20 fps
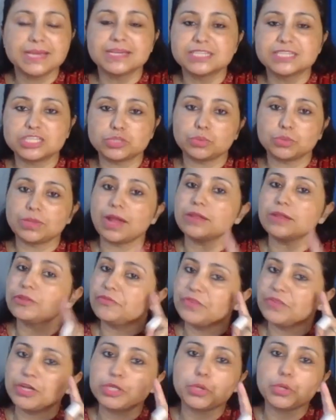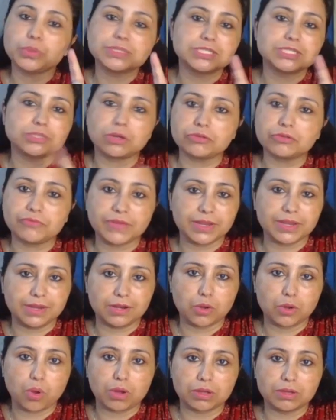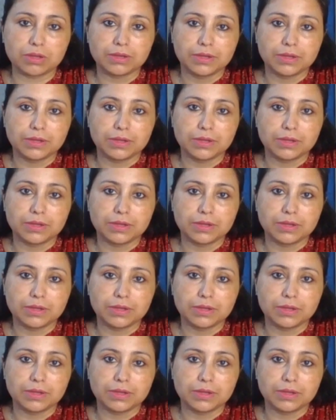so that the video is not very long.